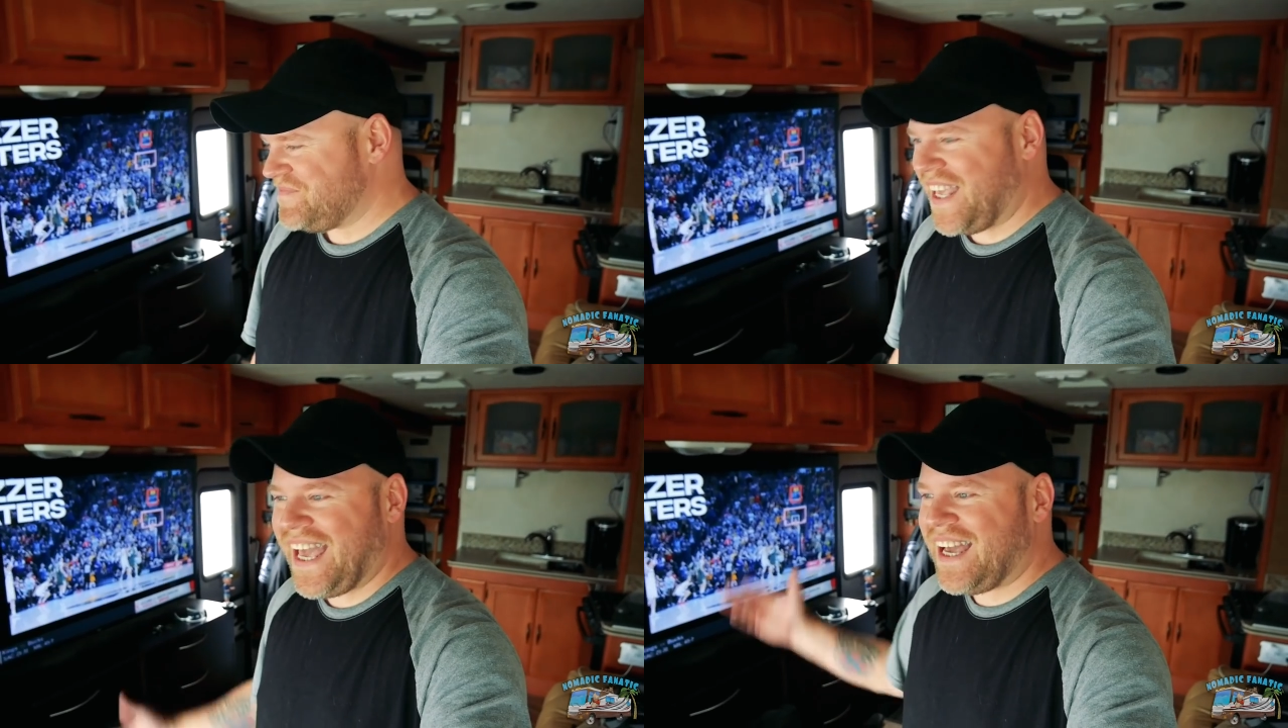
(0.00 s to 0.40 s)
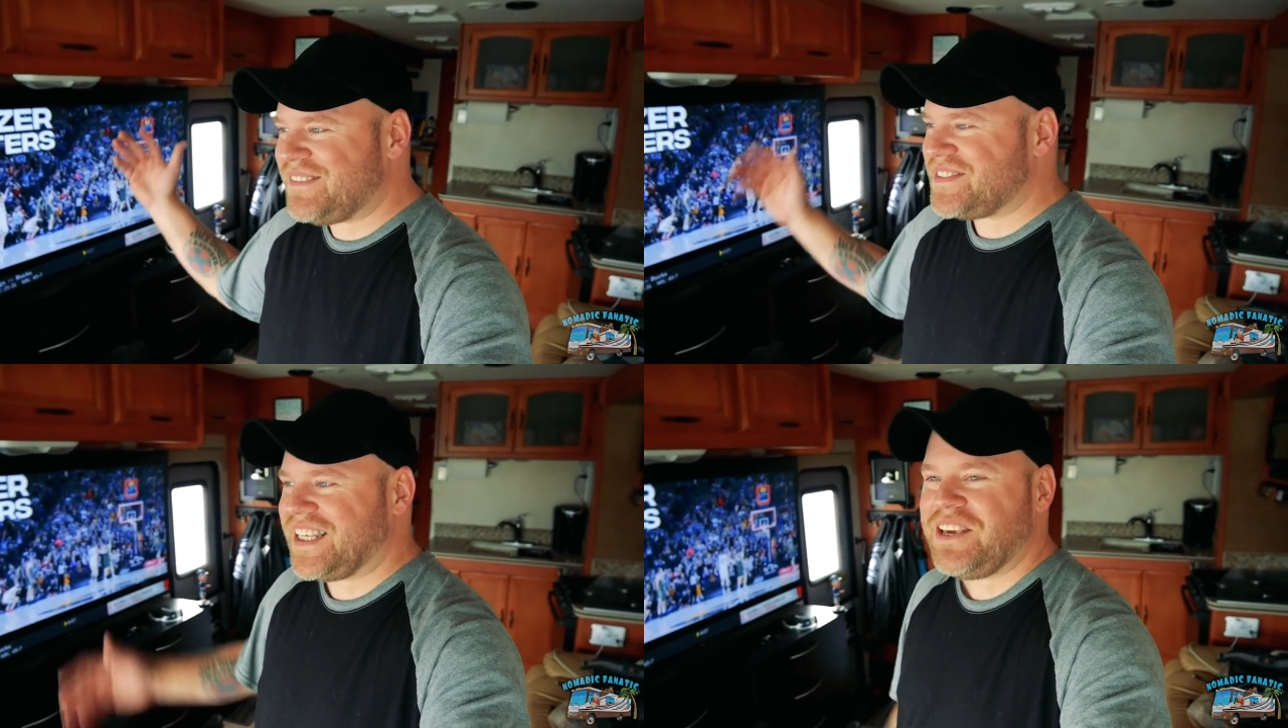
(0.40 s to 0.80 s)

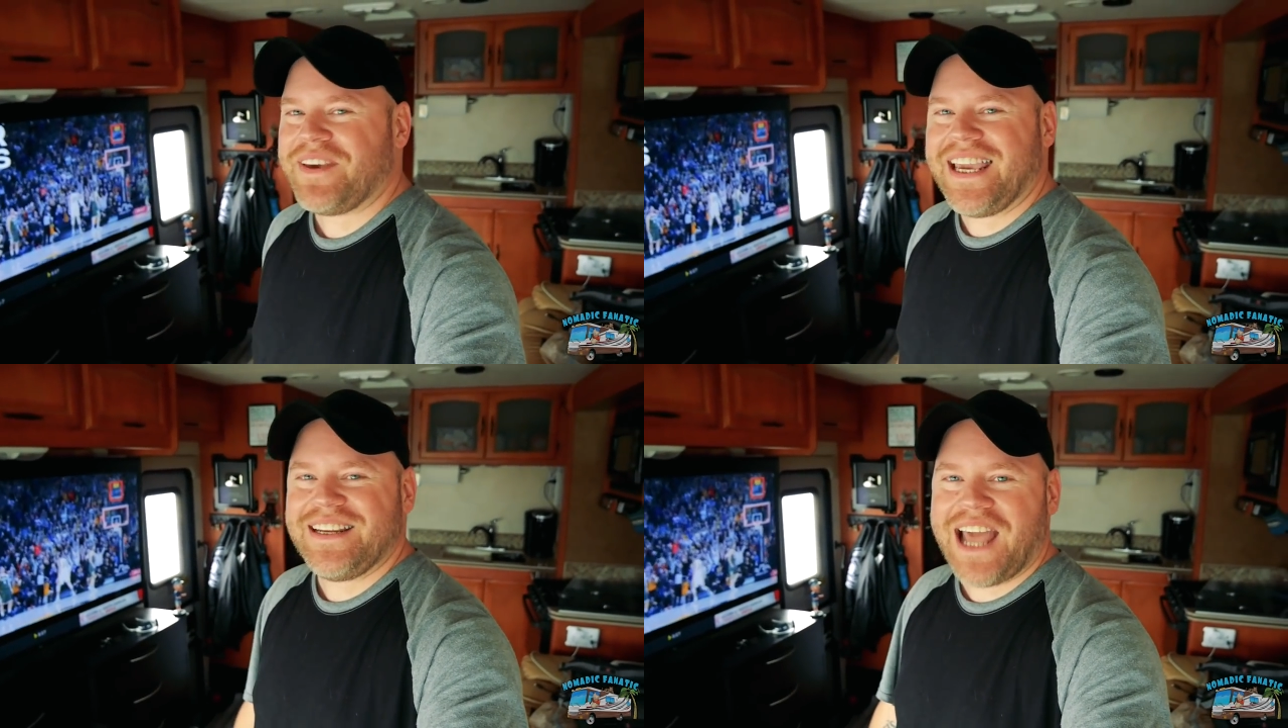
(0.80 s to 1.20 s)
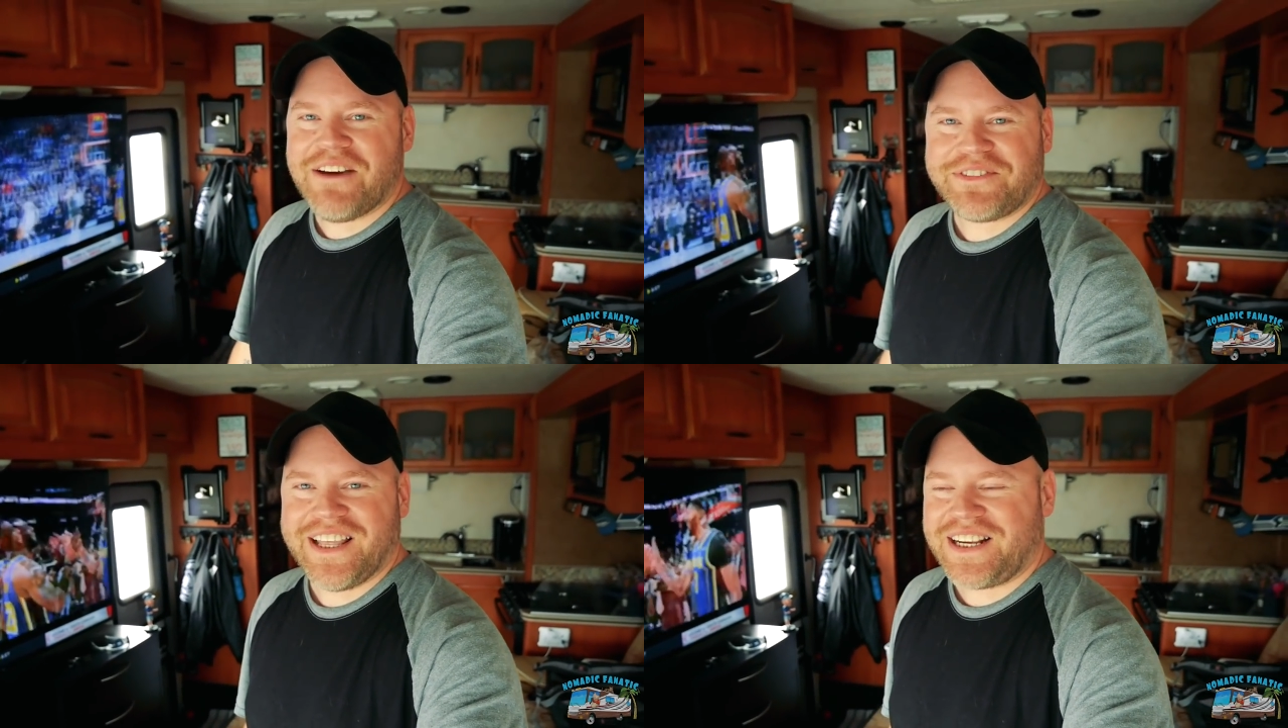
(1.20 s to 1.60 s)
yeah, TV,
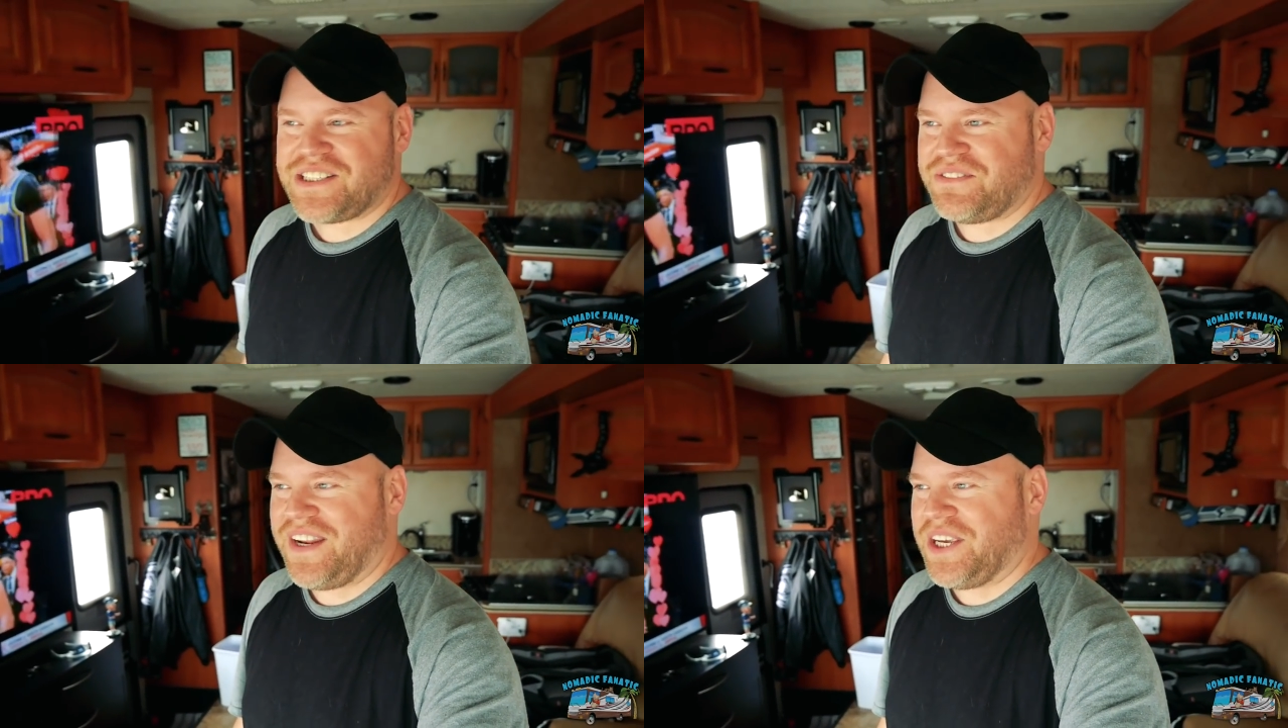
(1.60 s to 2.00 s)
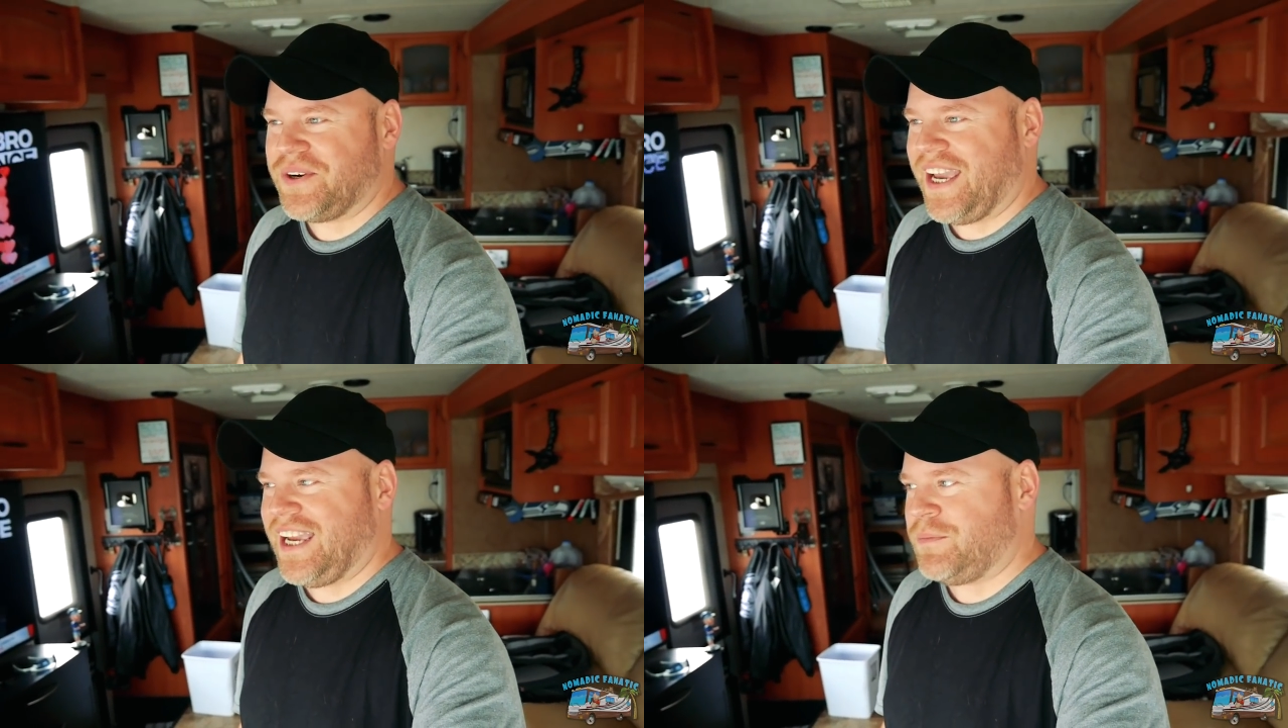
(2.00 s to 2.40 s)
Netflix, video
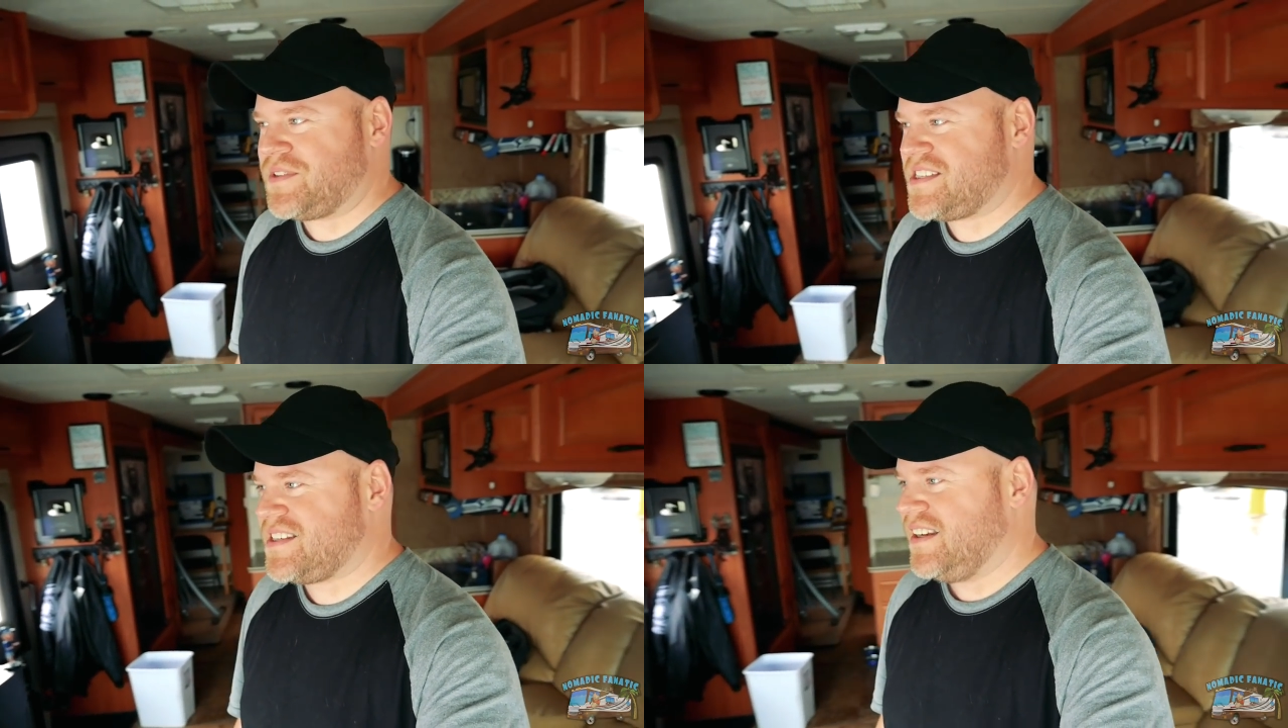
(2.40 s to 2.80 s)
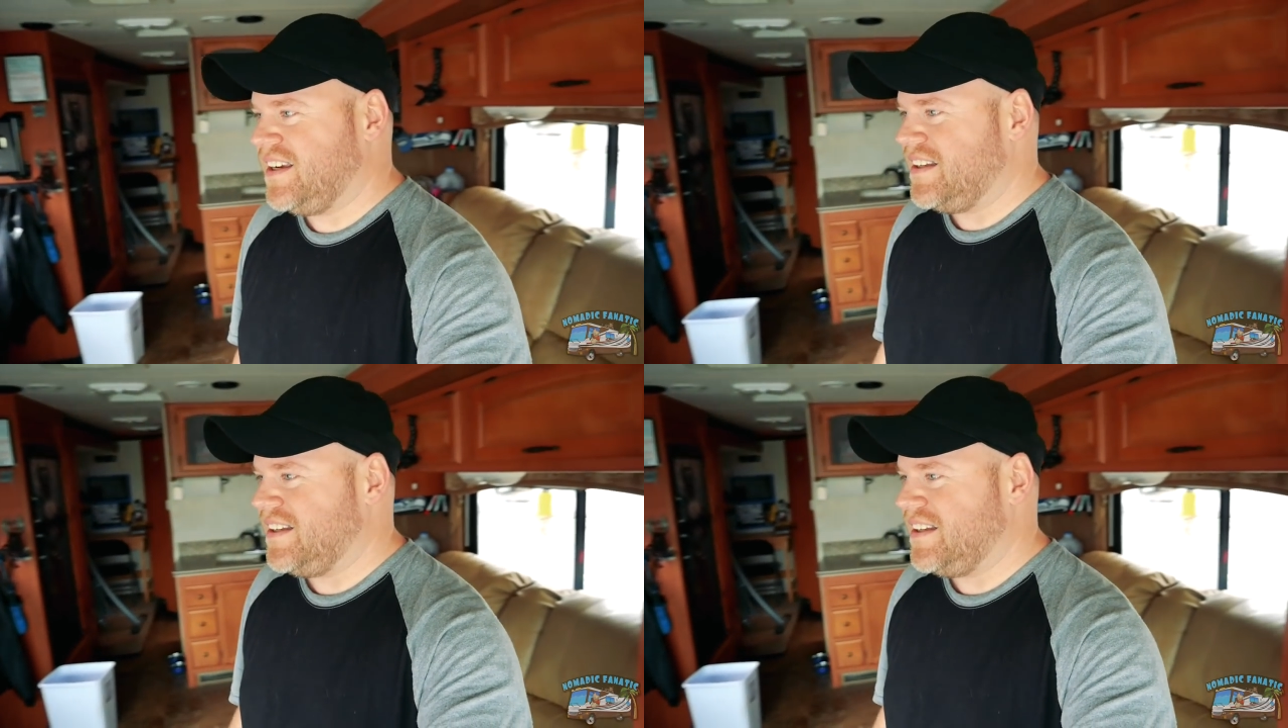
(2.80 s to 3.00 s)
games,